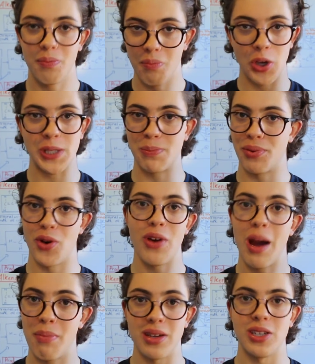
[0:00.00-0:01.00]
most pro
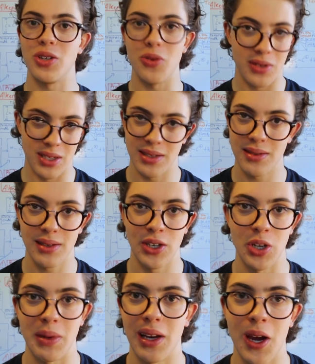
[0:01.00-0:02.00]
app I use is
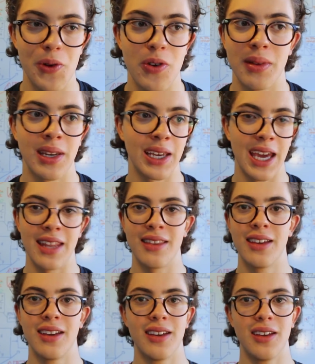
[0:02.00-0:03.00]
Adobe Lightroom, and again,
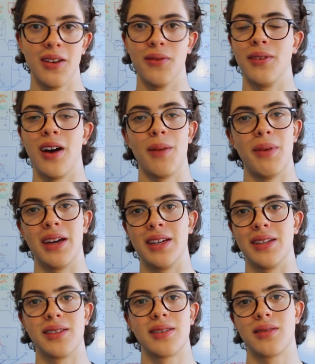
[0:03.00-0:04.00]
for the iPad,
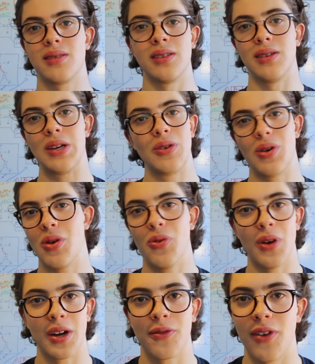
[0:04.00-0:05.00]
it'll
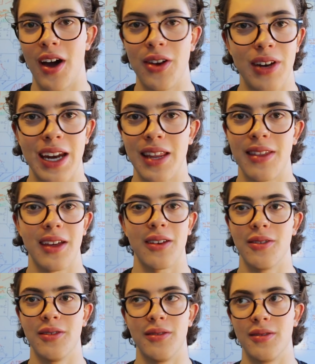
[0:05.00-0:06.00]
work fine on anything,
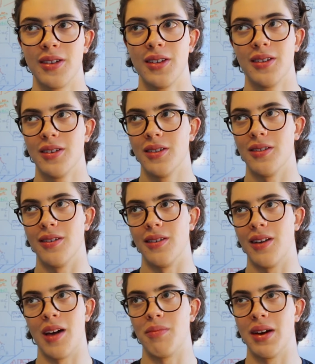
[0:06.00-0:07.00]
on
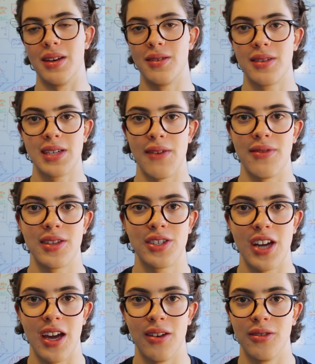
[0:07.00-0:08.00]
iPad 7th
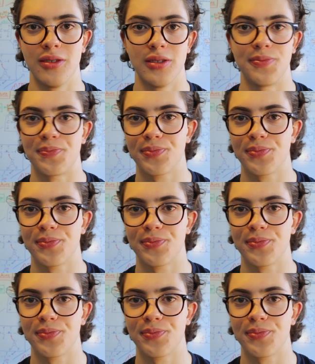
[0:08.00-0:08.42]
gen or